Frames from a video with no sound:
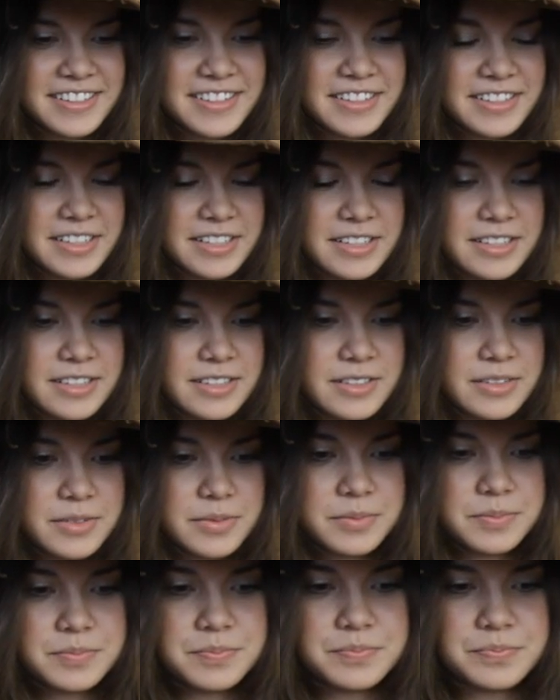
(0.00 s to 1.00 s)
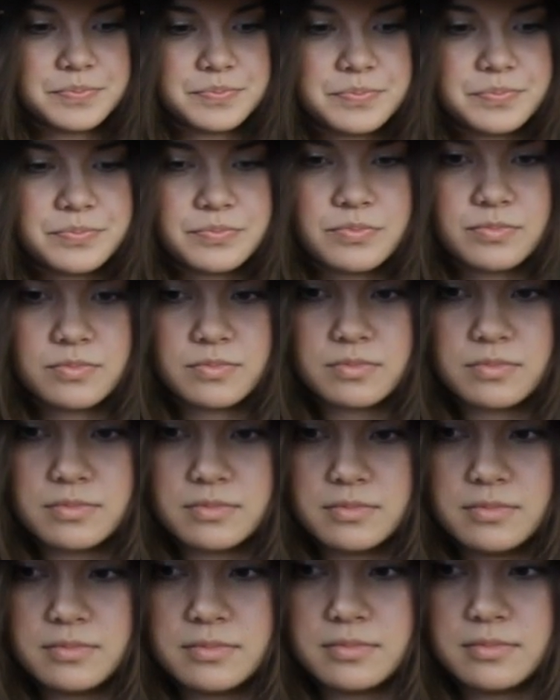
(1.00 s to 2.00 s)

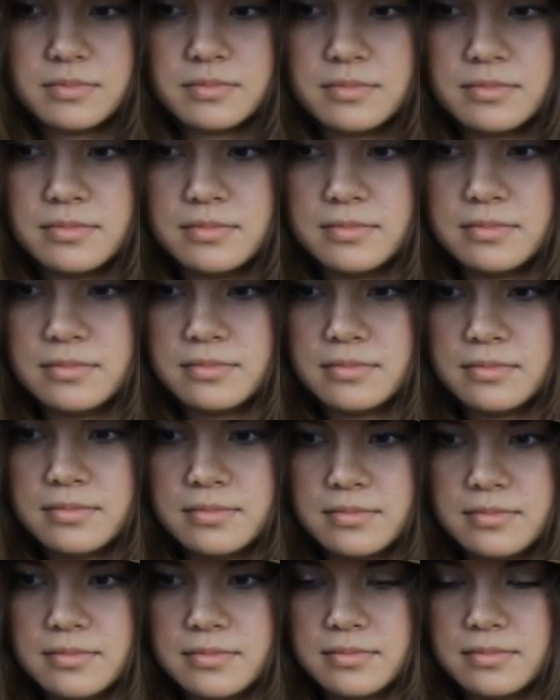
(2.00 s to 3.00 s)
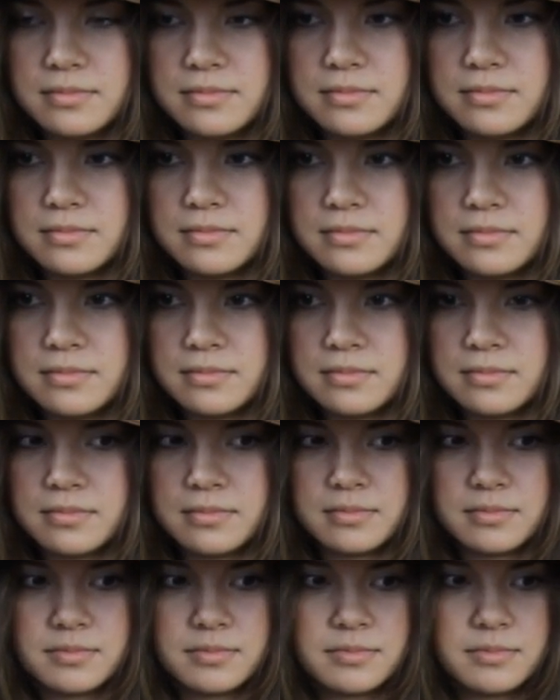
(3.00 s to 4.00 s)

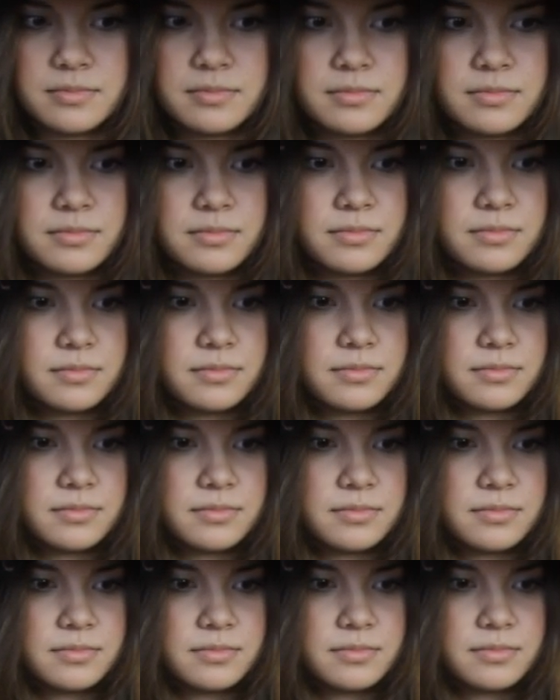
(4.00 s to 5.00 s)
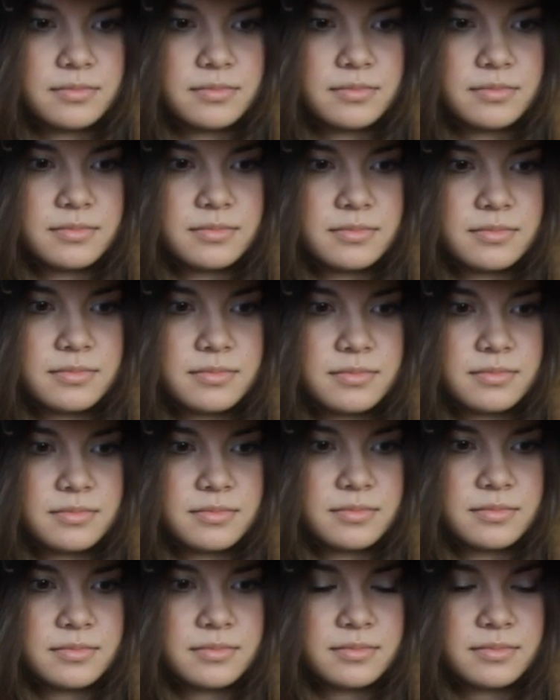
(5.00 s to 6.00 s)

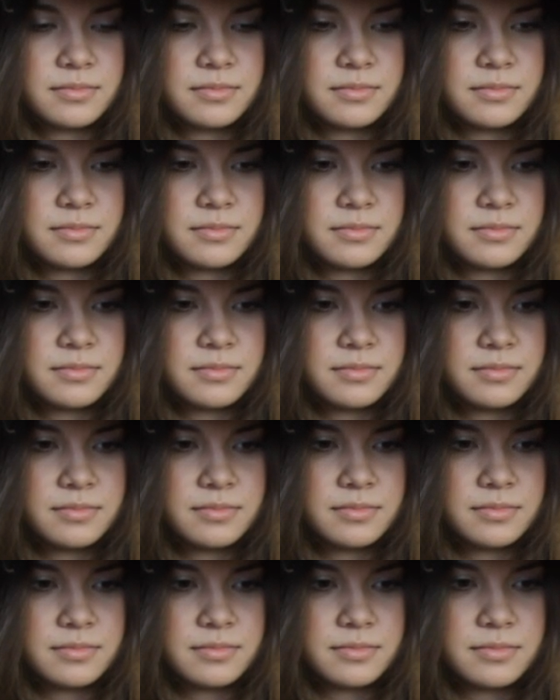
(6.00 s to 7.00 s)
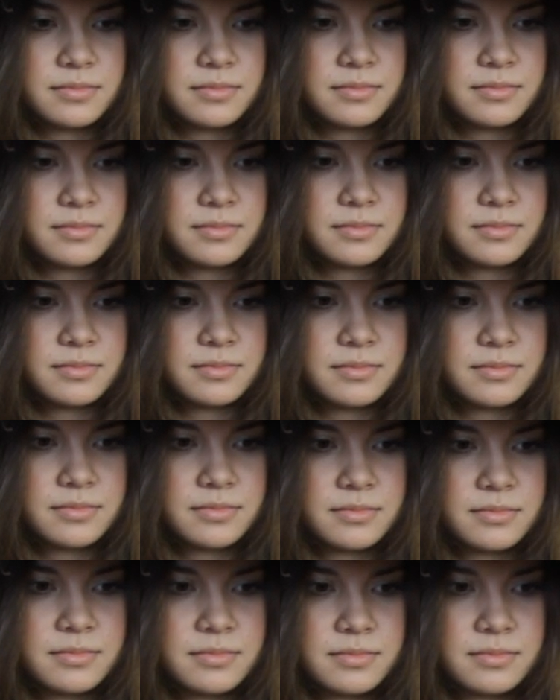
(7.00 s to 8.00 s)
The person shown says nothing.